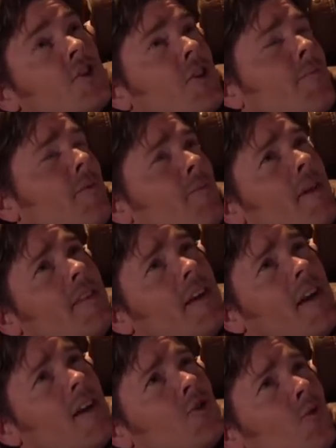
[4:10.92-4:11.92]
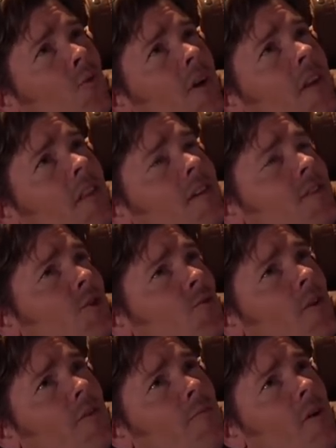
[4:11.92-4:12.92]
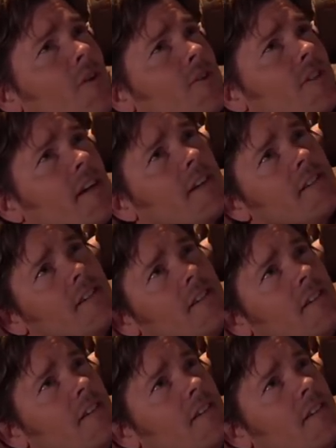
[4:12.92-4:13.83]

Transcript: Ship that made the Kessel run in less than twelve parsecs.